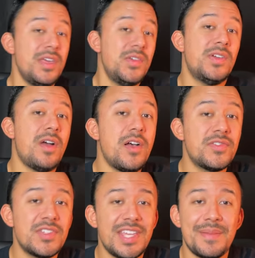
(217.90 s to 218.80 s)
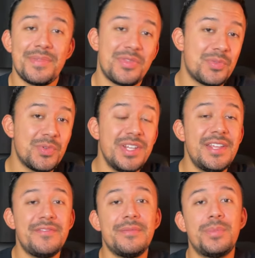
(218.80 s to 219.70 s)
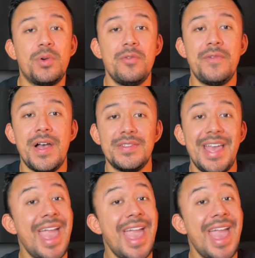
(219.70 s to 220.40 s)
You can also set up 3 different profiles